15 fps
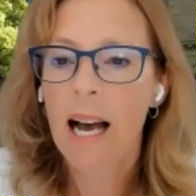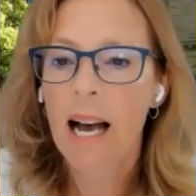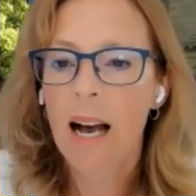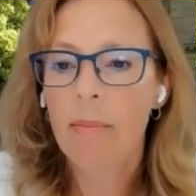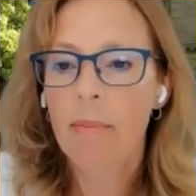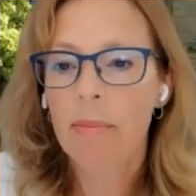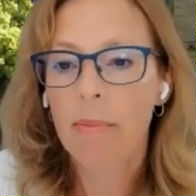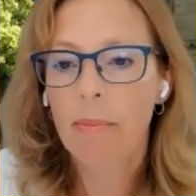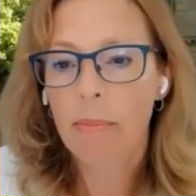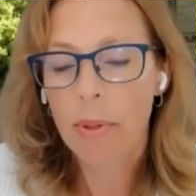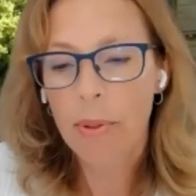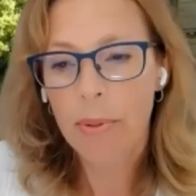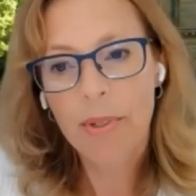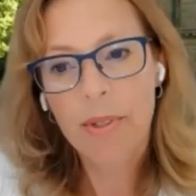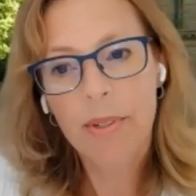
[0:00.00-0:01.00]
Um,
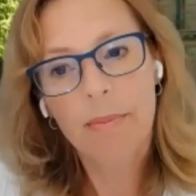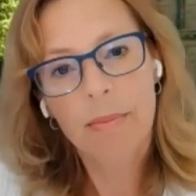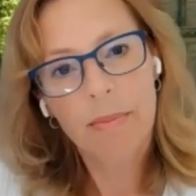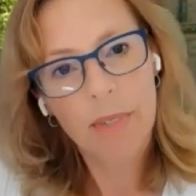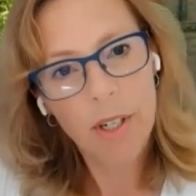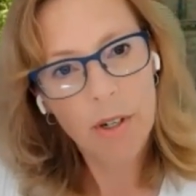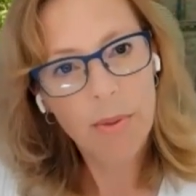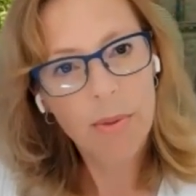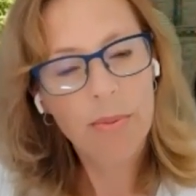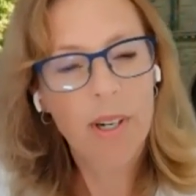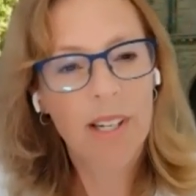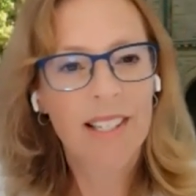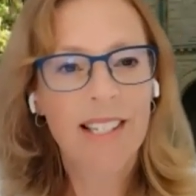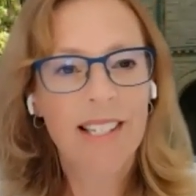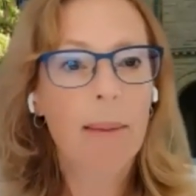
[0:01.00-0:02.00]
Putin, you know,
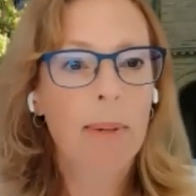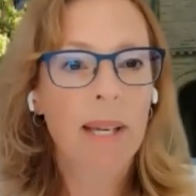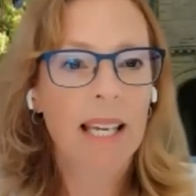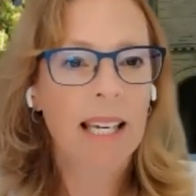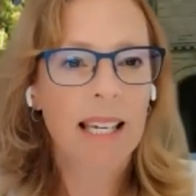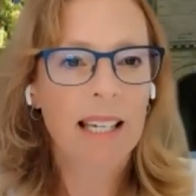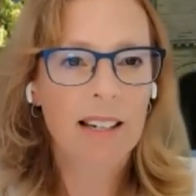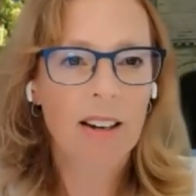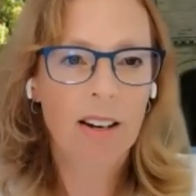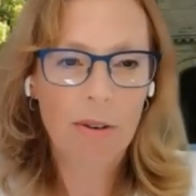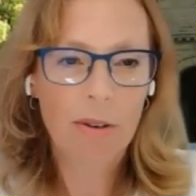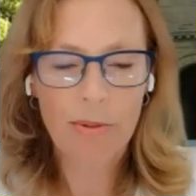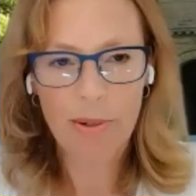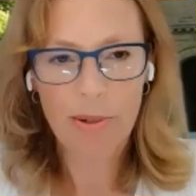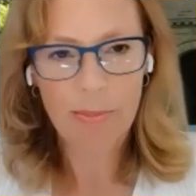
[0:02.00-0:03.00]
is stepping in
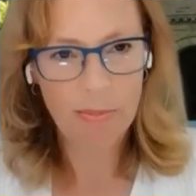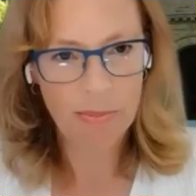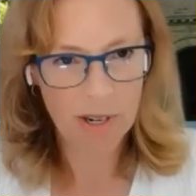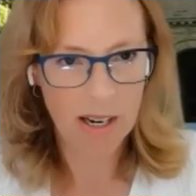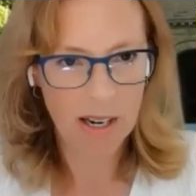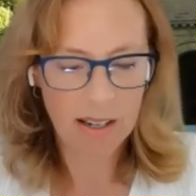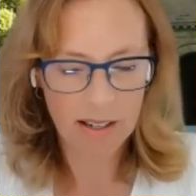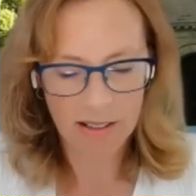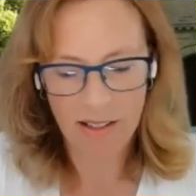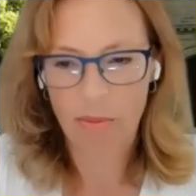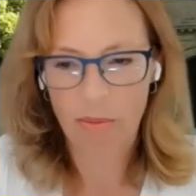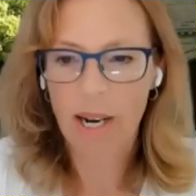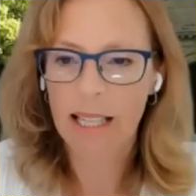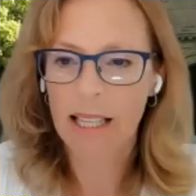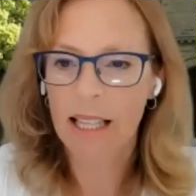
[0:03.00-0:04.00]
over uh,
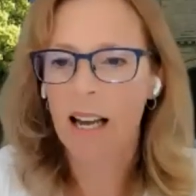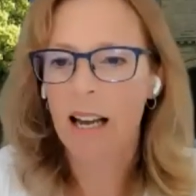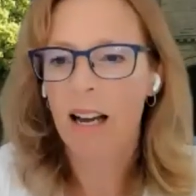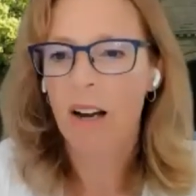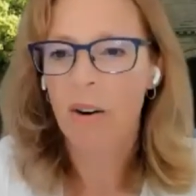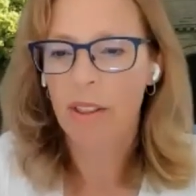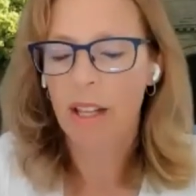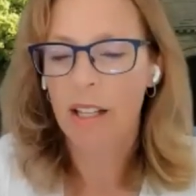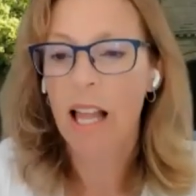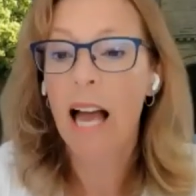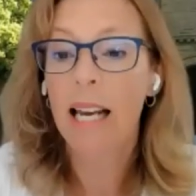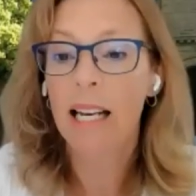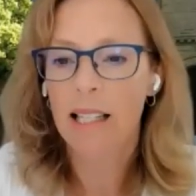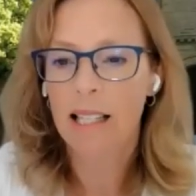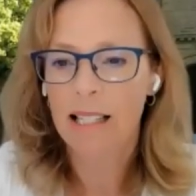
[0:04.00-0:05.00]
the red line or the
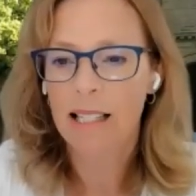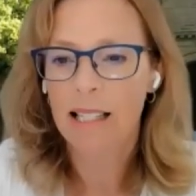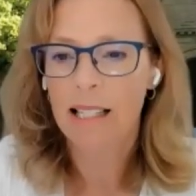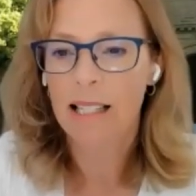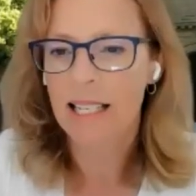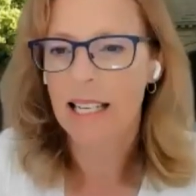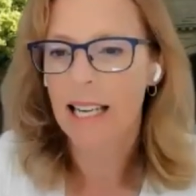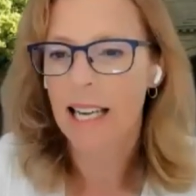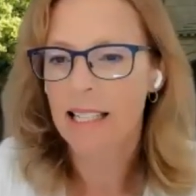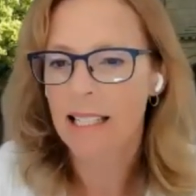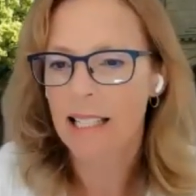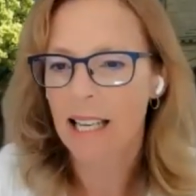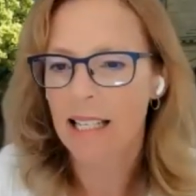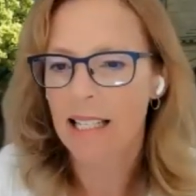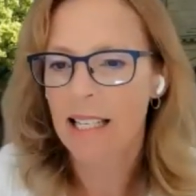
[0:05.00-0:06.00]
line in the sand, I
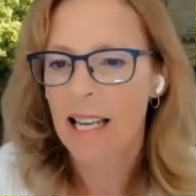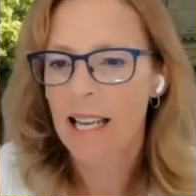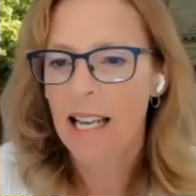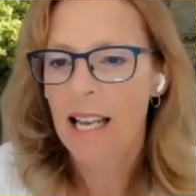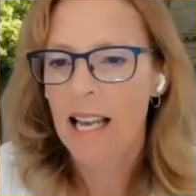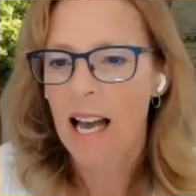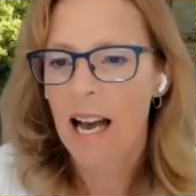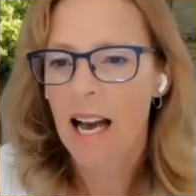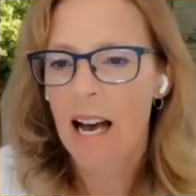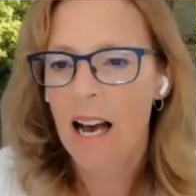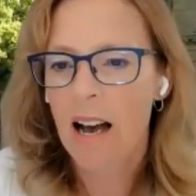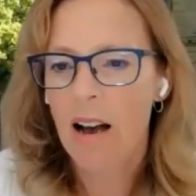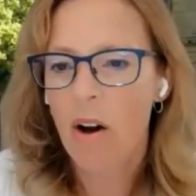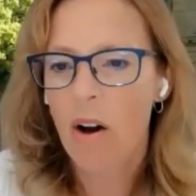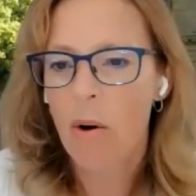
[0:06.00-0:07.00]
guess that
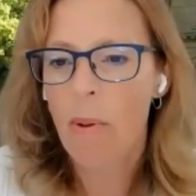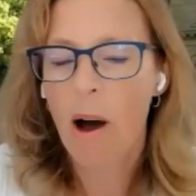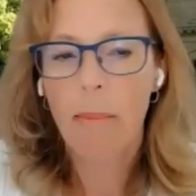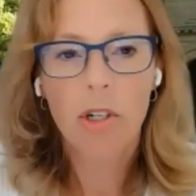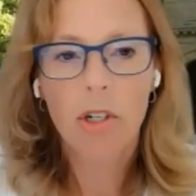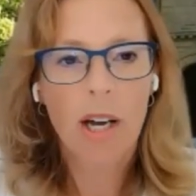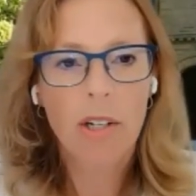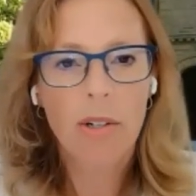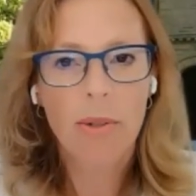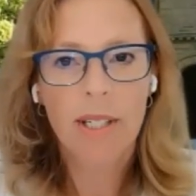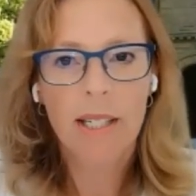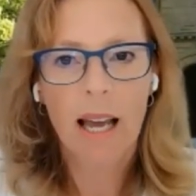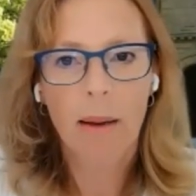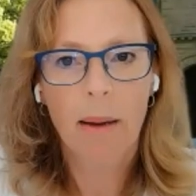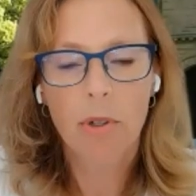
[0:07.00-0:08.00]
uh, Obama tried to
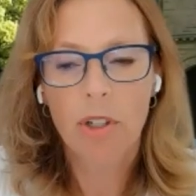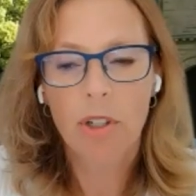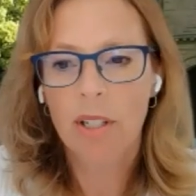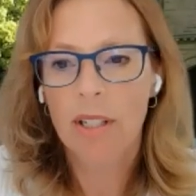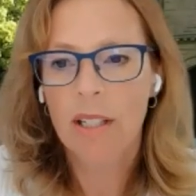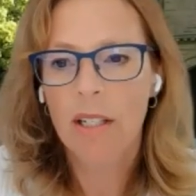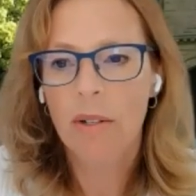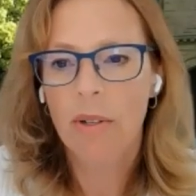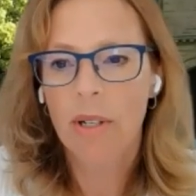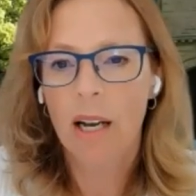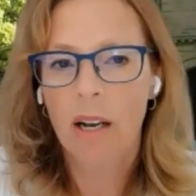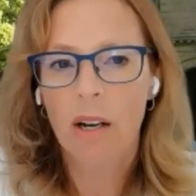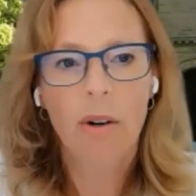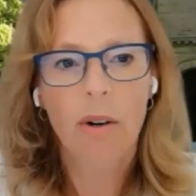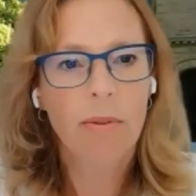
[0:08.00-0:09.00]
establish in
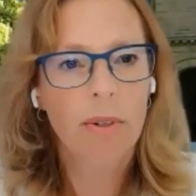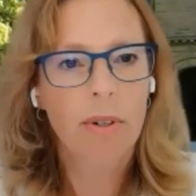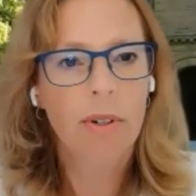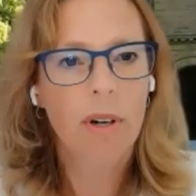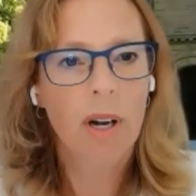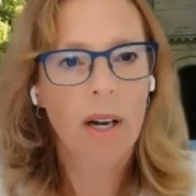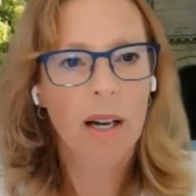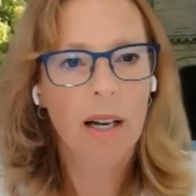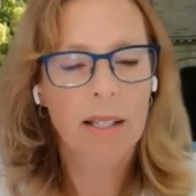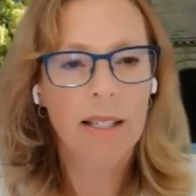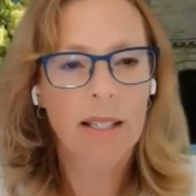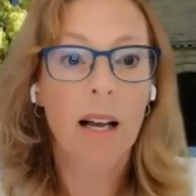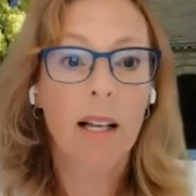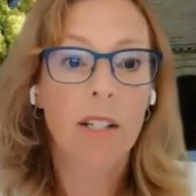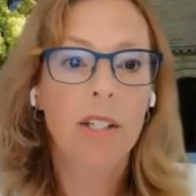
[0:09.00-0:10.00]
Syria over uh,
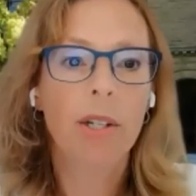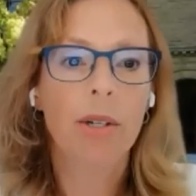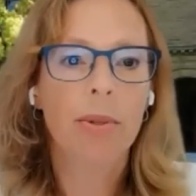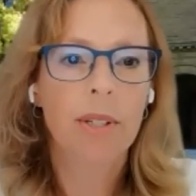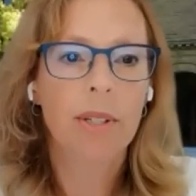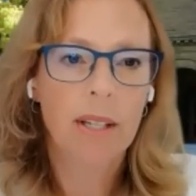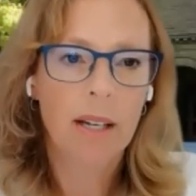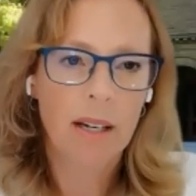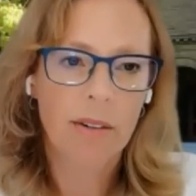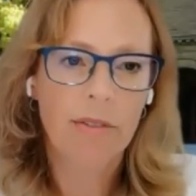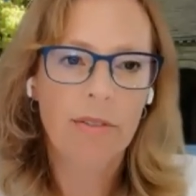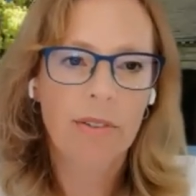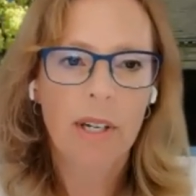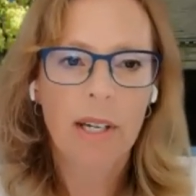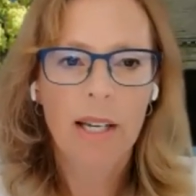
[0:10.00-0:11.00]
Assad's use
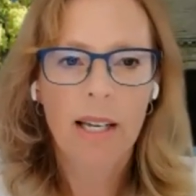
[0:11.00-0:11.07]
of